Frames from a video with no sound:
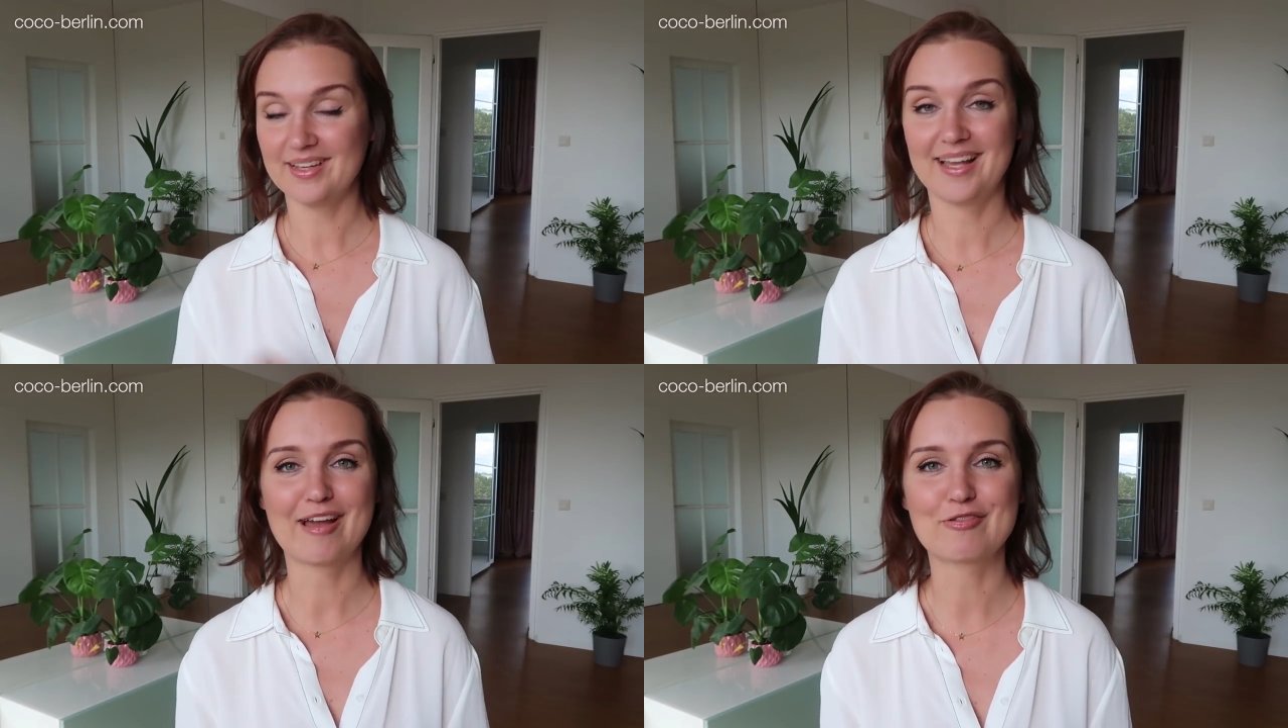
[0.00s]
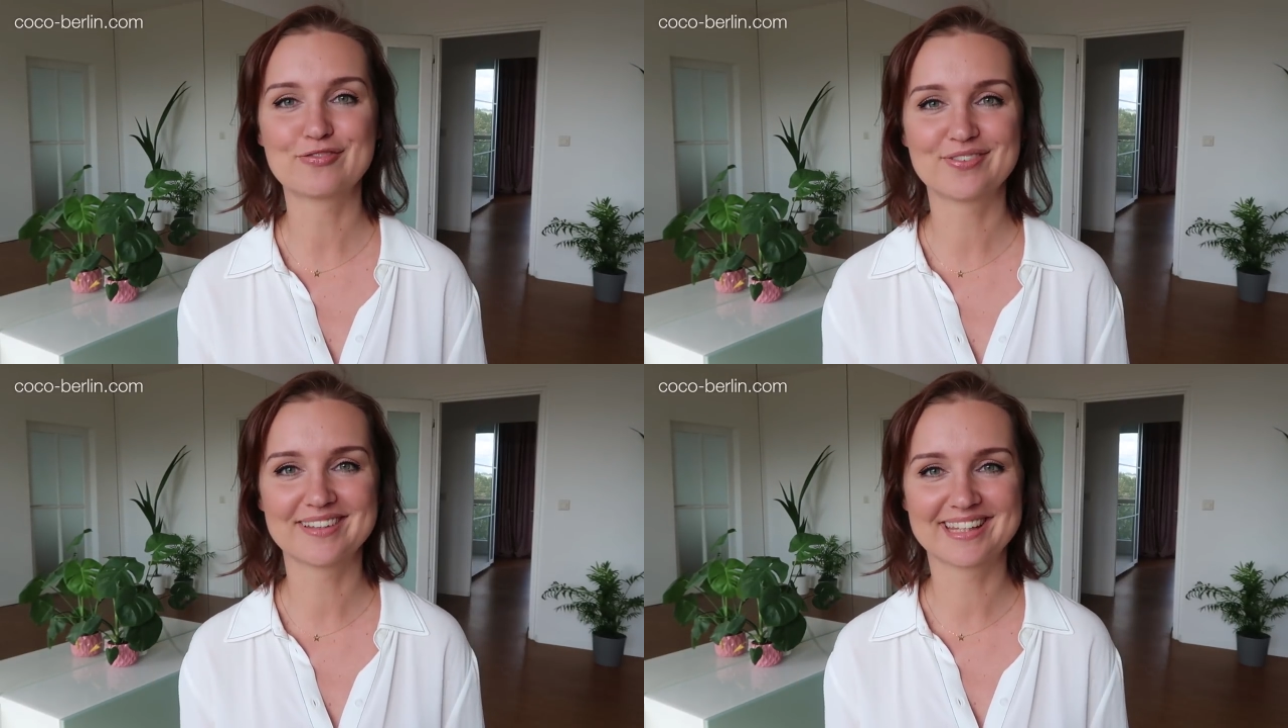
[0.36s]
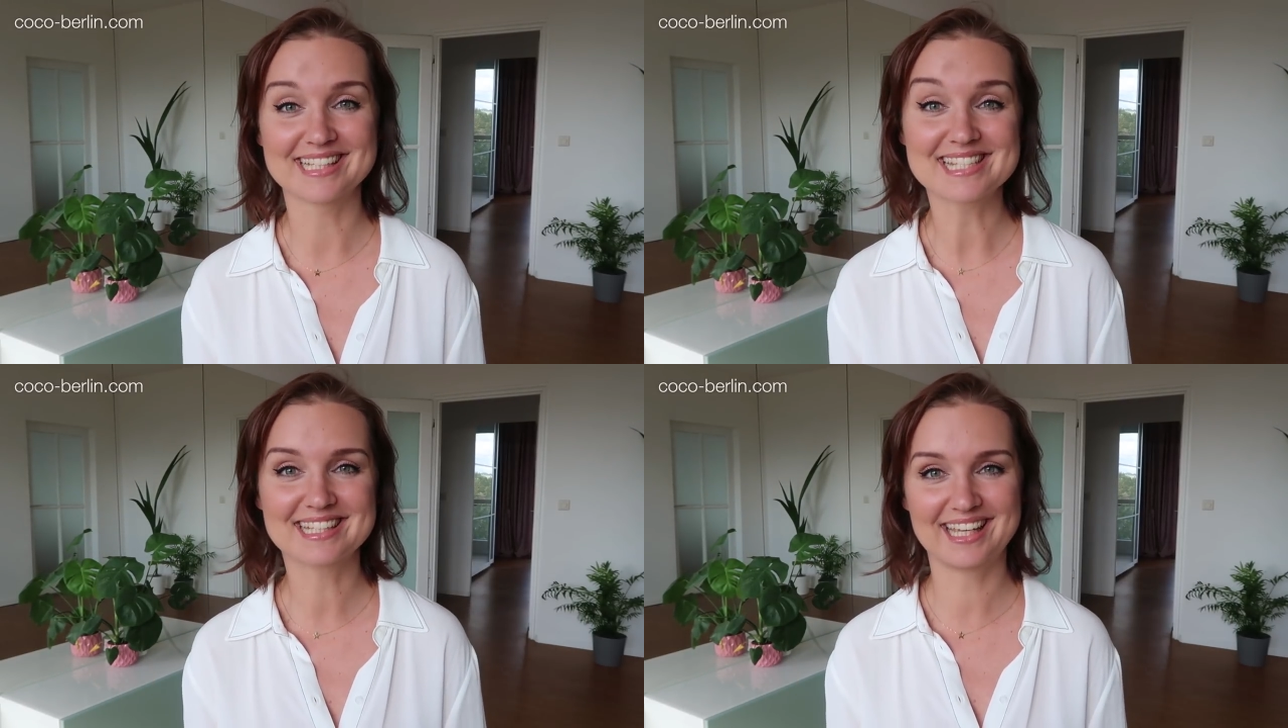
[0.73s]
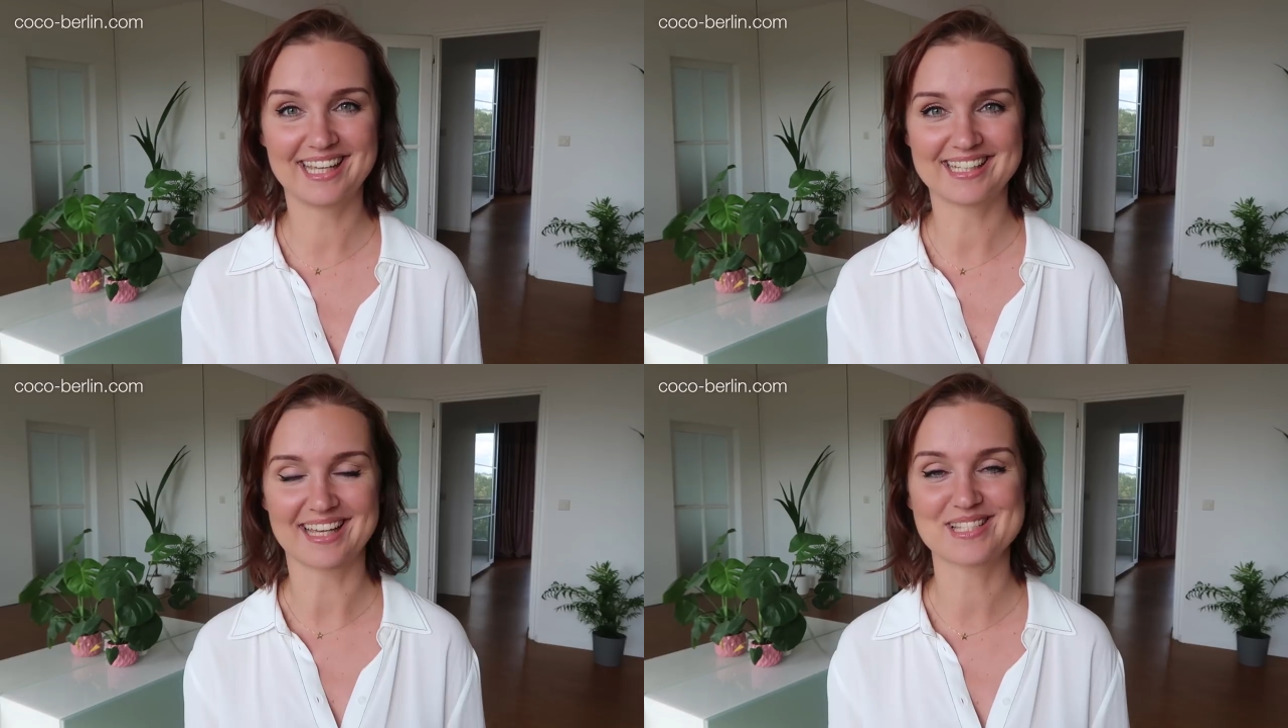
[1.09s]
have this
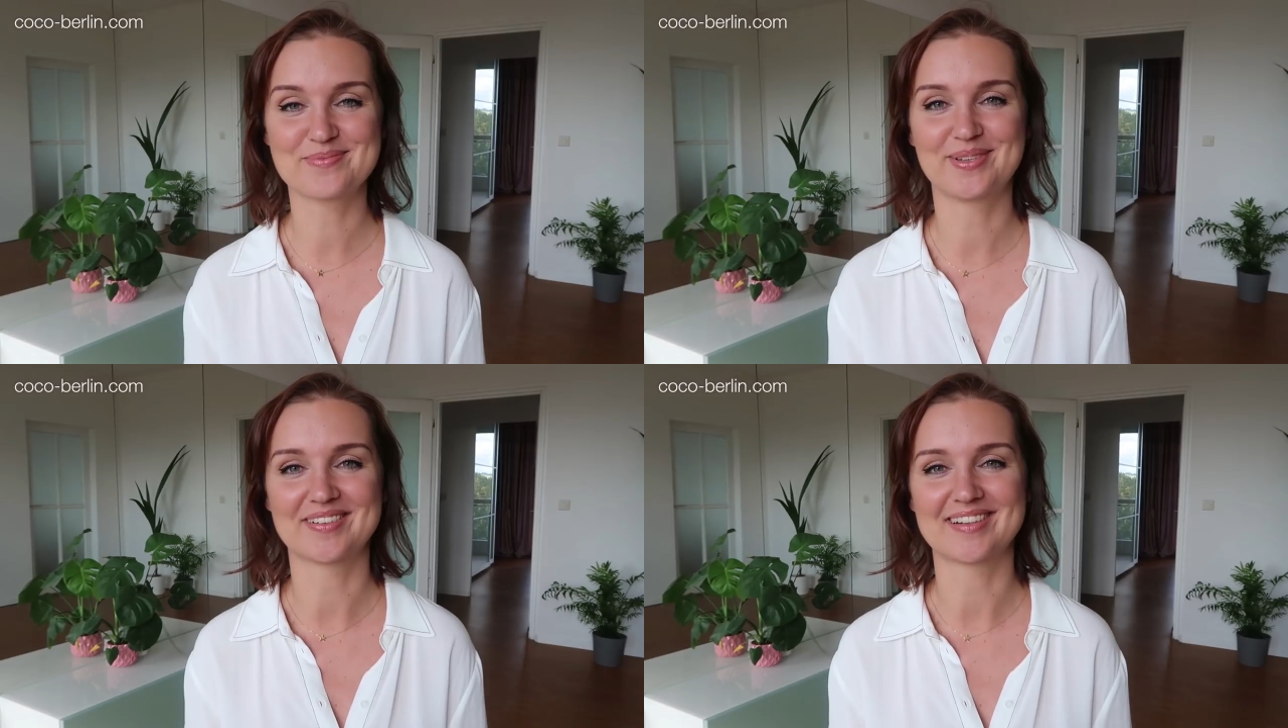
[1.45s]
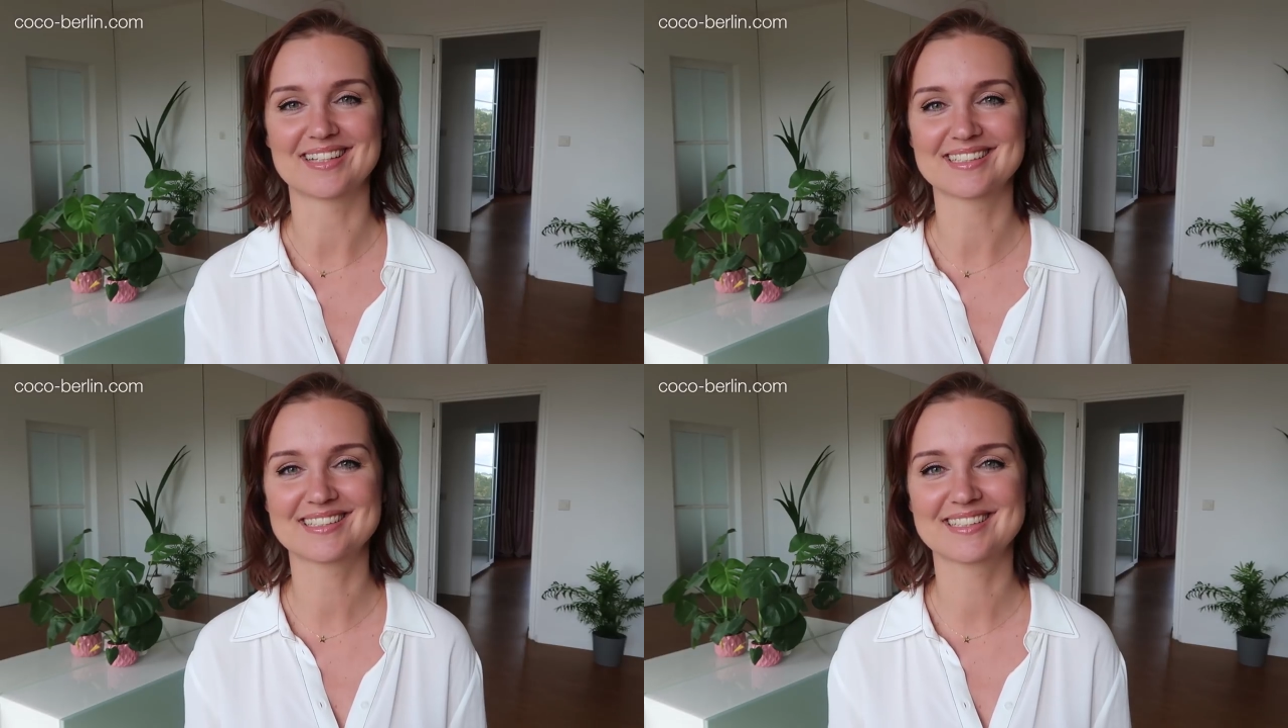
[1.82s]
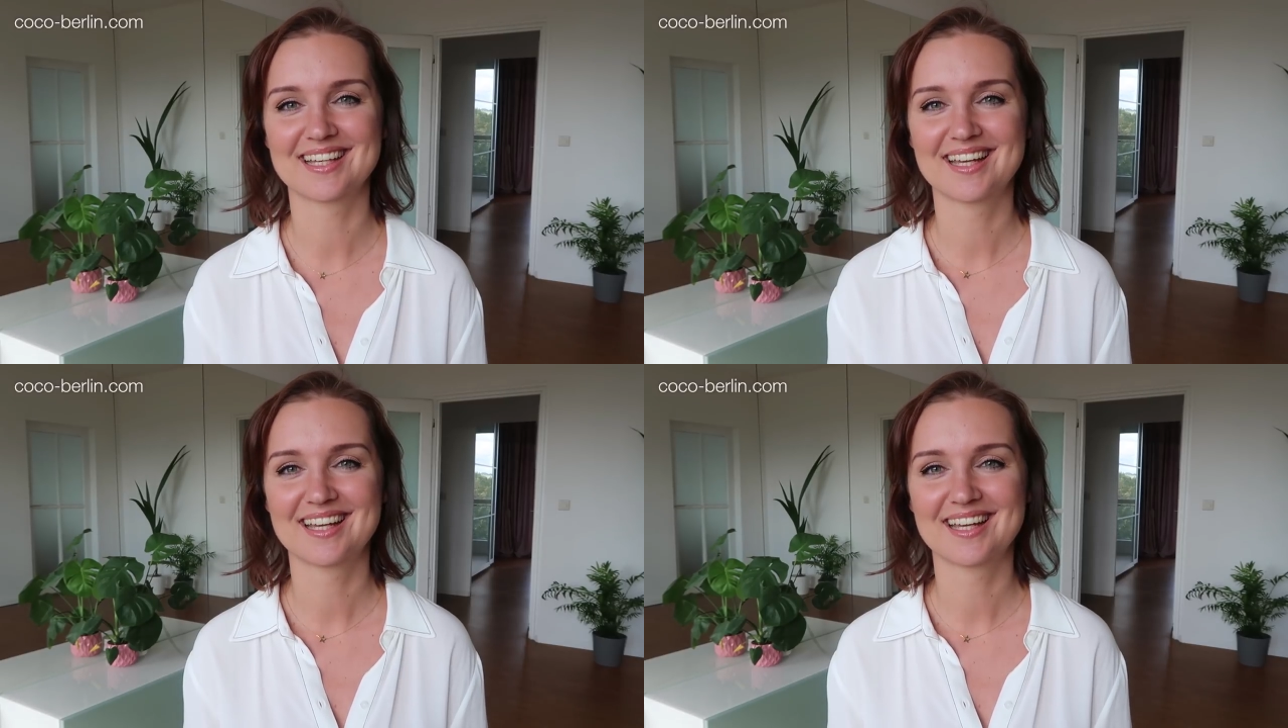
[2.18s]
kid experience.